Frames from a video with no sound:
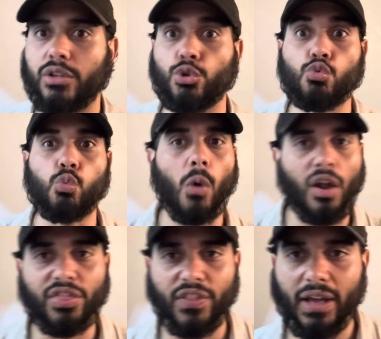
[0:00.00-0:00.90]
You
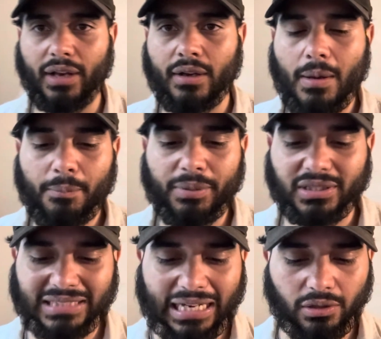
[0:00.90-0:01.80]
want that
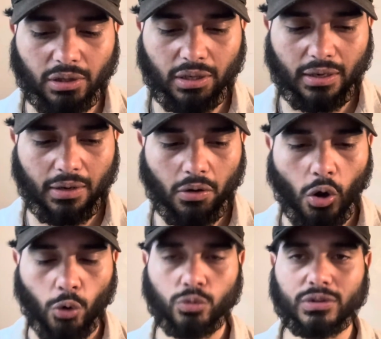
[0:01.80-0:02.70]
because that
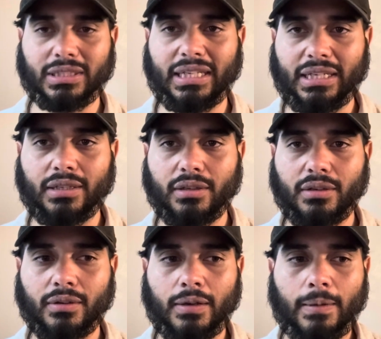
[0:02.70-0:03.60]
hones
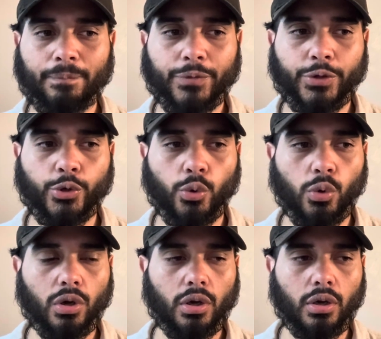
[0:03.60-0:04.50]
in
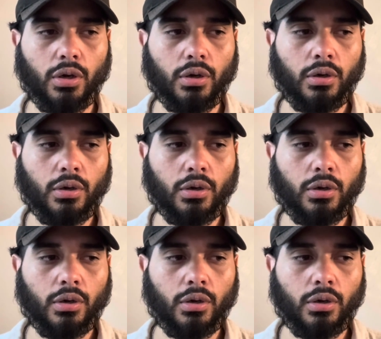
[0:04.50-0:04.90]
your